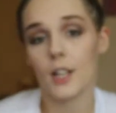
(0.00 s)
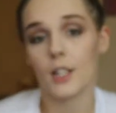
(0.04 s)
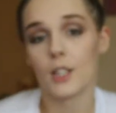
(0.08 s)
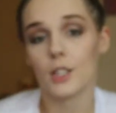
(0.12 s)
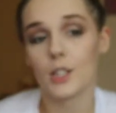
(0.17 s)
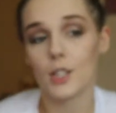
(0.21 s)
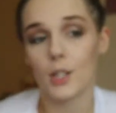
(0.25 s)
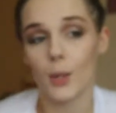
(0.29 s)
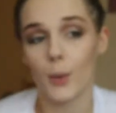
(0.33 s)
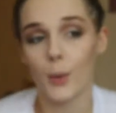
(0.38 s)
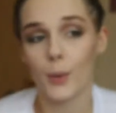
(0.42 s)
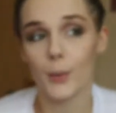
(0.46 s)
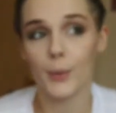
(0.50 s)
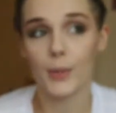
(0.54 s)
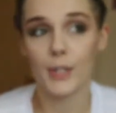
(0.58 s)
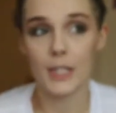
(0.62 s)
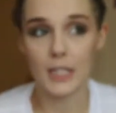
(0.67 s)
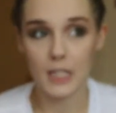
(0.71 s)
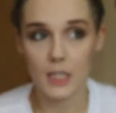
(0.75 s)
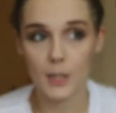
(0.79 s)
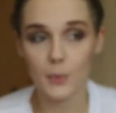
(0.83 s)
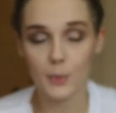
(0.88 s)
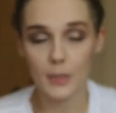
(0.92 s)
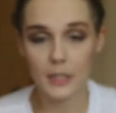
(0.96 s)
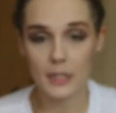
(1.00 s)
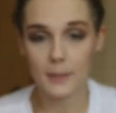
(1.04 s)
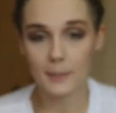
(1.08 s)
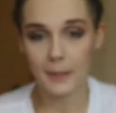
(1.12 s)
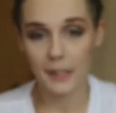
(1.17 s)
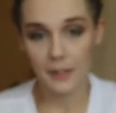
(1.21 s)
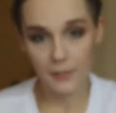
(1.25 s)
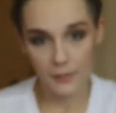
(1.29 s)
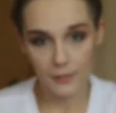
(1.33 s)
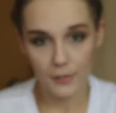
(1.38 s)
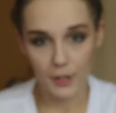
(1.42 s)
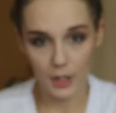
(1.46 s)
So this was
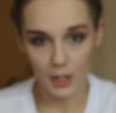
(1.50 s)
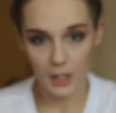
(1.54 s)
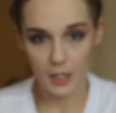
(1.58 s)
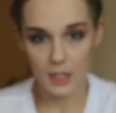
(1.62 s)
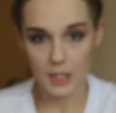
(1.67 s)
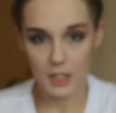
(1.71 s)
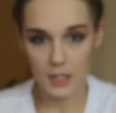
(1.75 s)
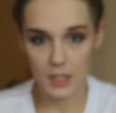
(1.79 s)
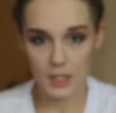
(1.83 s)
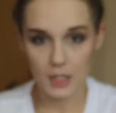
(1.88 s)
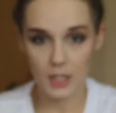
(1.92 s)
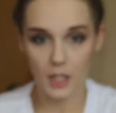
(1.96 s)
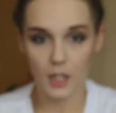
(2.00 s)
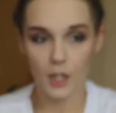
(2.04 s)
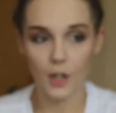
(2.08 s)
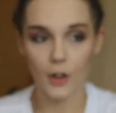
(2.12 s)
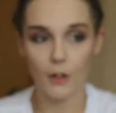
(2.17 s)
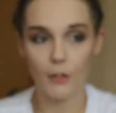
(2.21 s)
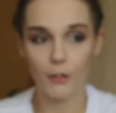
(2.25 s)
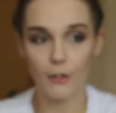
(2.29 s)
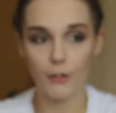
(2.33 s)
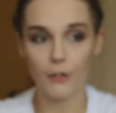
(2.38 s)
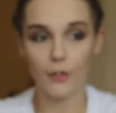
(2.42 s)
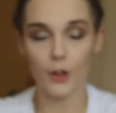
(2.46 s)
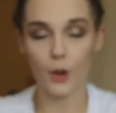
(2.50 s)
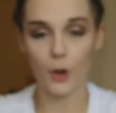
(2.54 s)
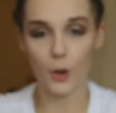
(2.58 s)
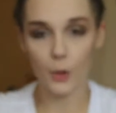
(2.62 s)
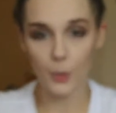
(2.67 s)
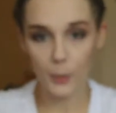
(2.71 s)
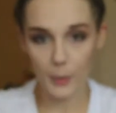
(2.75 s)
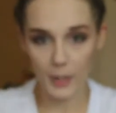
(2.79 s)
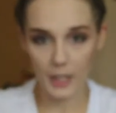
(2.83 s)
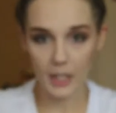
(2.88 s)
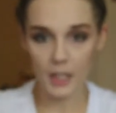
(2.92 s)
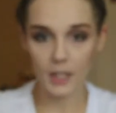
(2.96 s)
my first
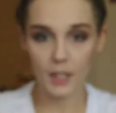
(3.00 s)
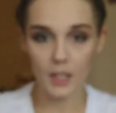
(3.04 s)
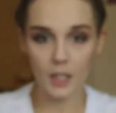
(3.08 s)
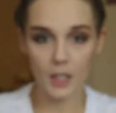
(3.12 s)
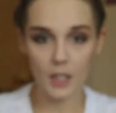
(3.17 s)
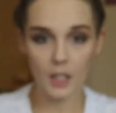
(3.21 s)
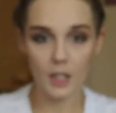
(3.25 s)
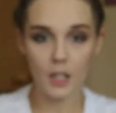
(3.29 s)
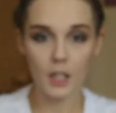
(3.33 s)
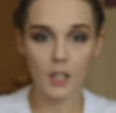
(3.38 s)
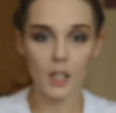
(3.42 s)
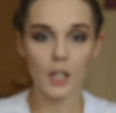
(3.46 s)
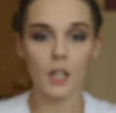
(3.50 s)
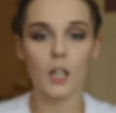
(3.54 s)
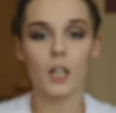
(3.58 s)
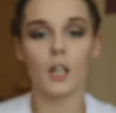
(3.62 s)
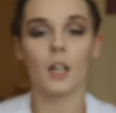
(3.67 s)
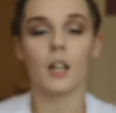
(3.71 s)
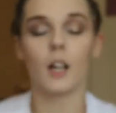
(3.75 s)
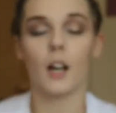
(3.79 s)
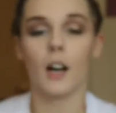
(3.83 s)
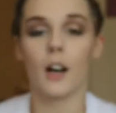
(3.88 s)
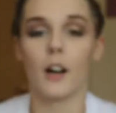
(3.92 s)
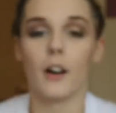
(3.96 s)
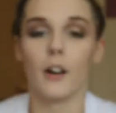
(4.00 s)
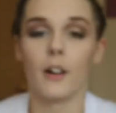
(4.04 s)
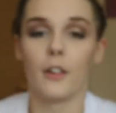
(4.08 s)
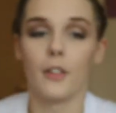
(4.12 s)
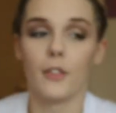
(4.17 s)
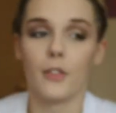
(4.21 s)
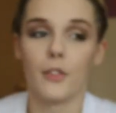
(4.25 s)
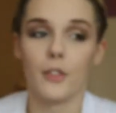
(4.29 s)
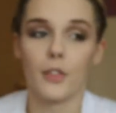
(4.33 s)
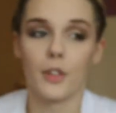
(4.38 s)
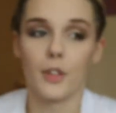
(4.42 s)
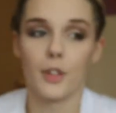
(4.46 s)
full week
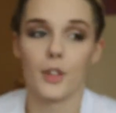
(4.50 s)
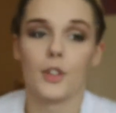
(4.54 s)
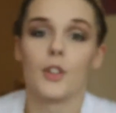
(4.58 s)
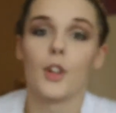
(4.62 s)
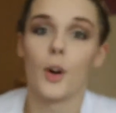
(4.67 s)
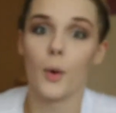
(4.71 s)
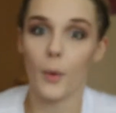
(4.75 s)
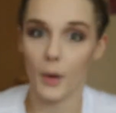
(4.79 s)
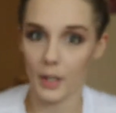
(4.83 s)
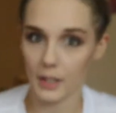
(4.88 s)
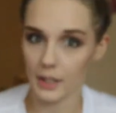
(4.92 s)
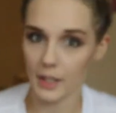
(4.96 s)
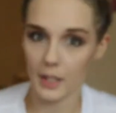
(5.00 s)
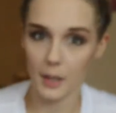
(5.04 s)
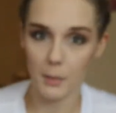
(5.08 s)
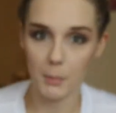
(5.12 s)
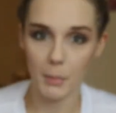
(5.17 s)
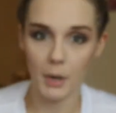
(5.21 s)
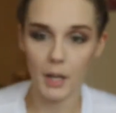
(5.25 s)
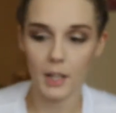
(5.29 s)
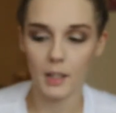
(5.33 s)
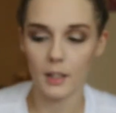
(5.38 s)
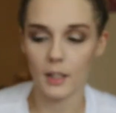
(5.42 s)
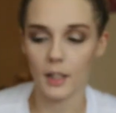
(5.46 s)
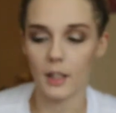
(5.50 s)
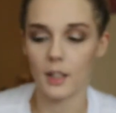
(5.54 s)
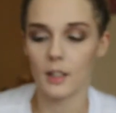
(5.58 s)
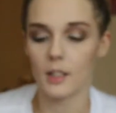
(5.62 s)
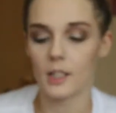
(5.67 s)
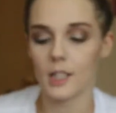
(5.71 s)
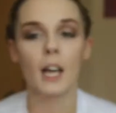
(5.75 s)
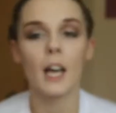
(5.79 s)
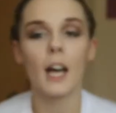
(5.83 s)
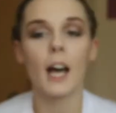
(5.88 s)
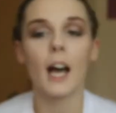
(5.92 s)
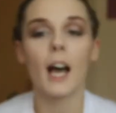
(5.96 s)
of knowing that I'm
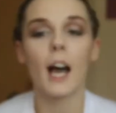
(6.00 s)
pregnant.